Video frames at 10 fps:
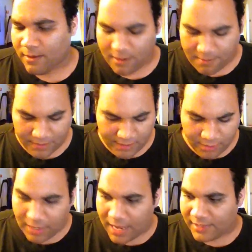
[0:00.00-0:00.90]
And they
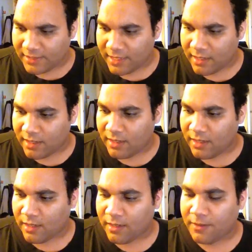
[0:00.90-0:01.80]
were asking
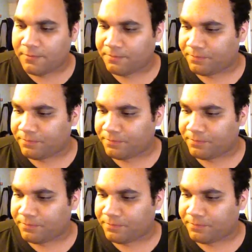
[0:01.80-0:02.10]
$15.